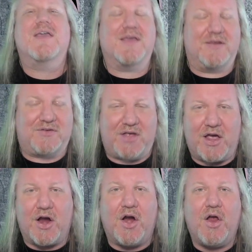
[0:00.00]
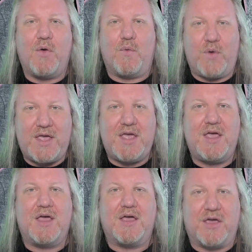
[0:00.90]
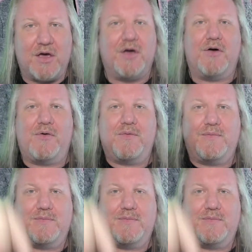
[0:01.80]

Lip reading: Because here we go.